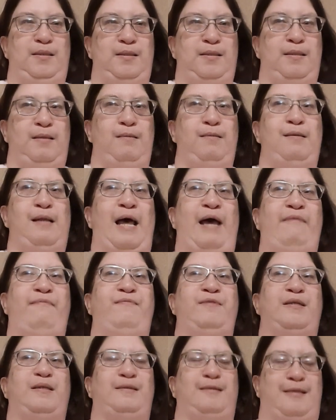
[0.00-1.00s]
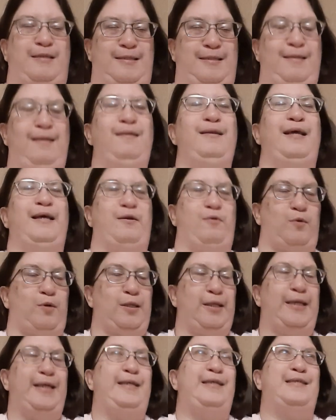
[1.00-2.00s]
left
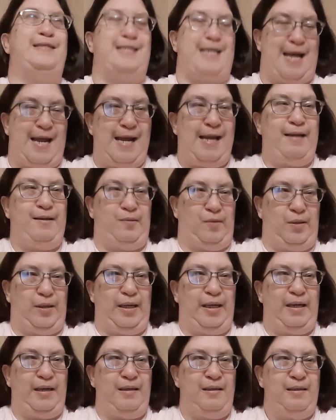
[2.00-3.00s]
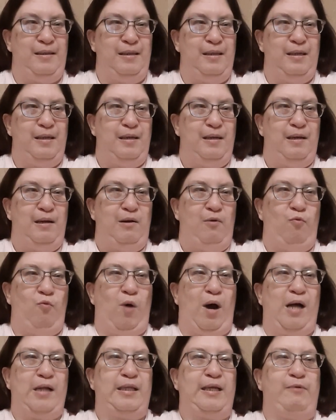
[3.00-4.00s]
literally dangling
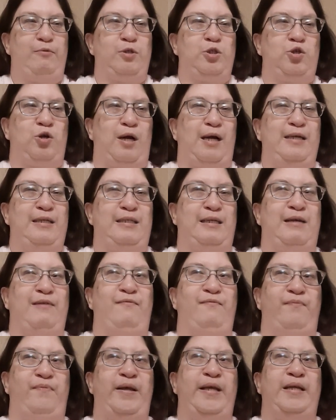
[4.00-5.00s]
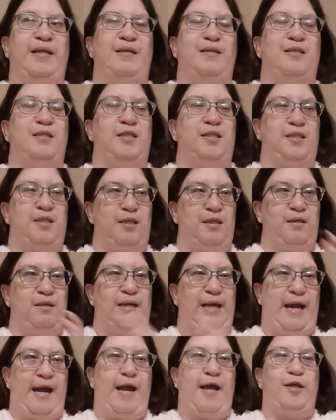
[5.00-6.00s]
while they were trying to convince
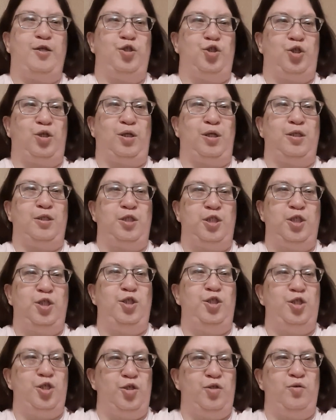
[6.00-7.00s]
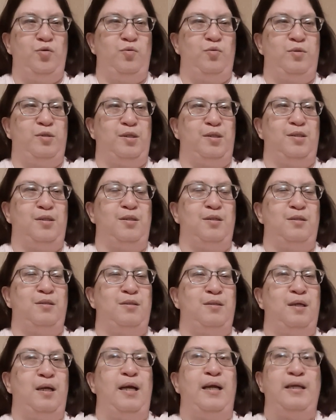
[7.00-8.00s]
Angela to do
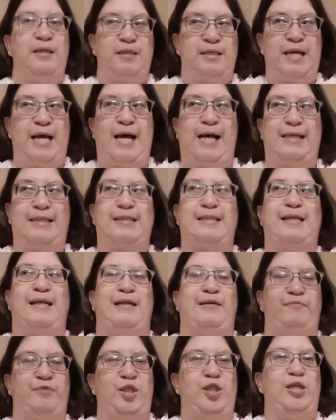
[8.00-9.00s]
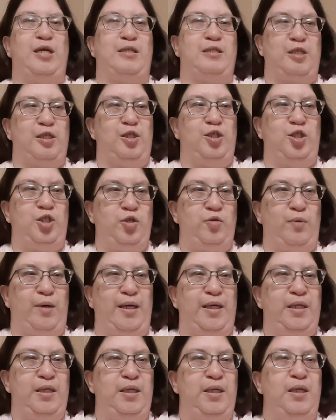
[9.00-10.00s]
the task, that if she doesn't do
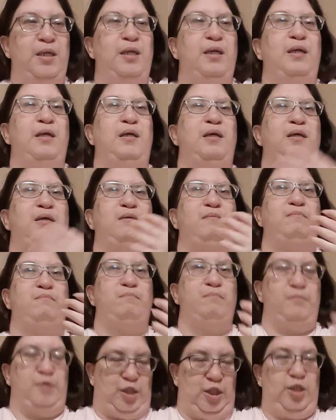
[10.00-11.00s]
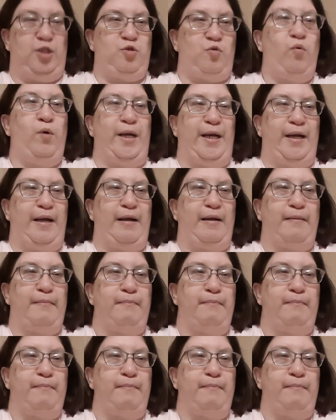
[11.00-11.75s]
it, she's quitting.